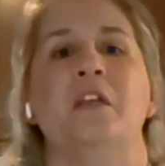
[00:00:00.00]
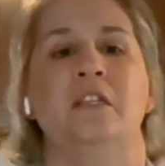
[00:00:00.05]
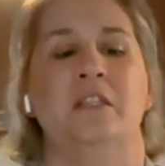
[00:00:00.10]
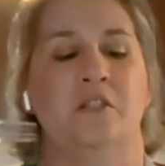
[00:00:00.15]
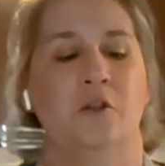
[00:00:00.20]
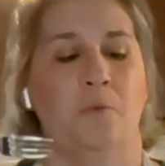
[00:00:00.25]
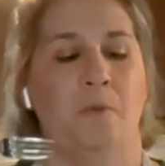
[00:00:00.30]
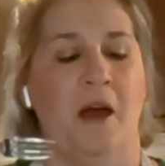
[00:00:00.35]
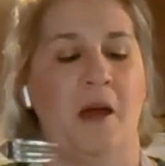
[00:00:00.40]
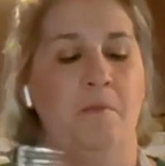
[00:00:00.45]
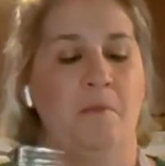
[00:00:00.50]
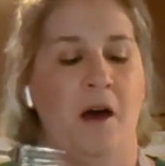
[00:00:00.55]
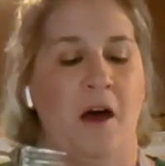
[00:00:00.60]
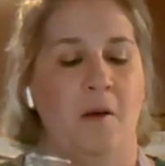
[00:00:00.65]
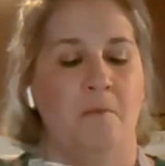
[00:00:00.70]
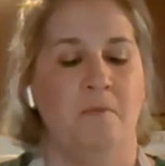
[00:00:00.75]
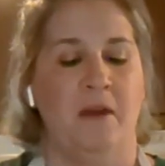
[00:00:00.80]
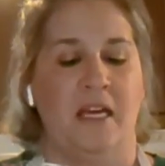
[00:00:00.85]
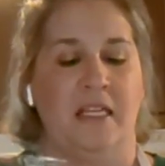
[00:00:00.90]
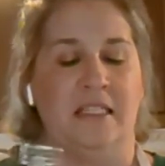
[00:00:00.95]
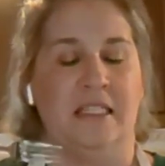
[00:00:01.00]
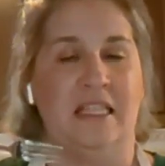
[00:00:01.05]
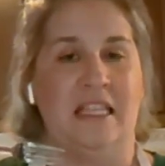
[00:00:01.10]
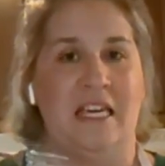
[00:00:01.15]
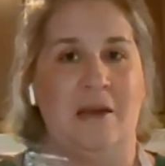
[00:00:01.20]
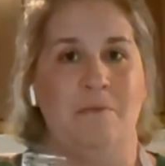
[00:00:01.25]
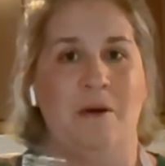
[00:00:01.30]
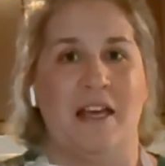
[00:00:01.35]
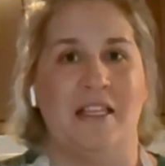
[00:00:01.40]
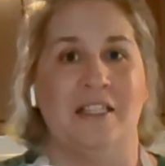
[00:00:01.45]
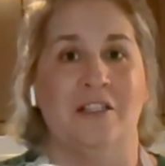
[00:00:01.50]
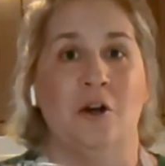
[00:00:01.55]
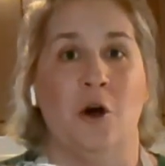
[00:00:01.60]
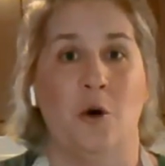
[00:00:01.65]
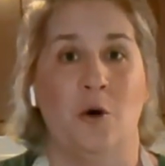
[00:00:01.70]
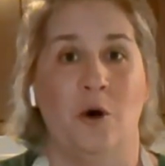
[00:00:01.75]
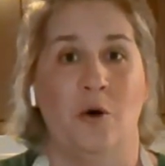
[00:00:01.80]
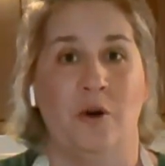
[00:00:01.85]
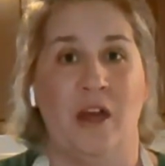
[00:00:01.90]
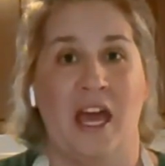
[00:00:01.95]
So my mom makes the best
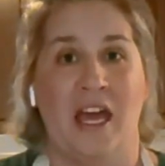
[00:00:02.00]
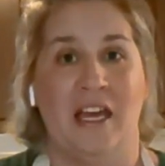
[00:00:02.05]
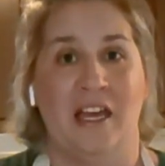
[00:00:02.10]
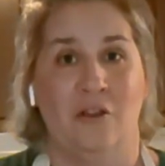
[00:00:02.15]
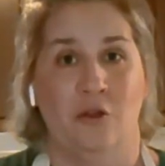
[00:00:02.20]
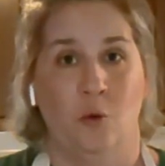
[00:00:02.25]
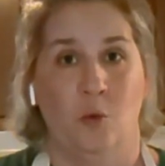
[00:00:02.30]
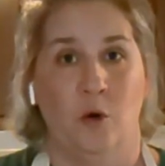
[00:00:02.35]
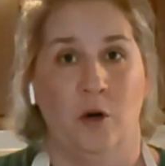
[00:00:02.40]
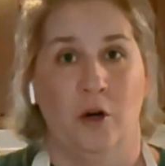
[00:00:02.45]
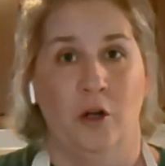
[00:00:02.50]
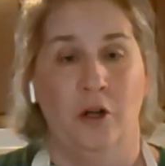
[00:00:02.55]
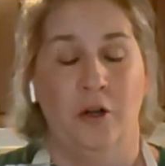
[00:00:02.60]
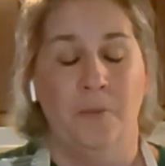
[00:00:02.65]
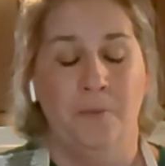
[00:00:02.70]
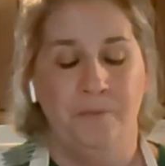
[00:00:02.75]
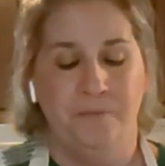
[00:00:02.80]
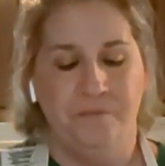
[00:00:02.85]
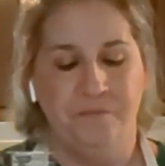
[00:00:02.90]
HoHo cake in the world.